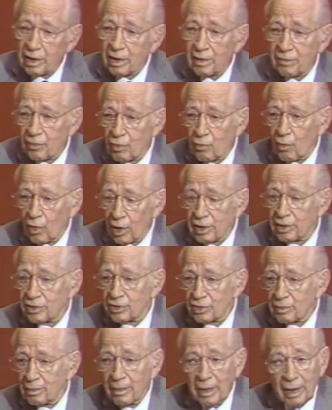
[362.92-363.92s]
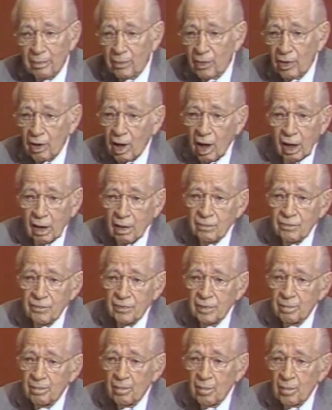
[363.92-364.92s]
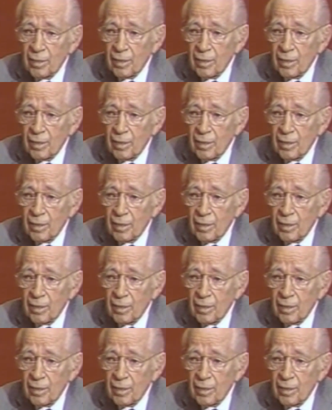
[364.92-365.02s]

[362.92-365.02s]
whatever one is a member of.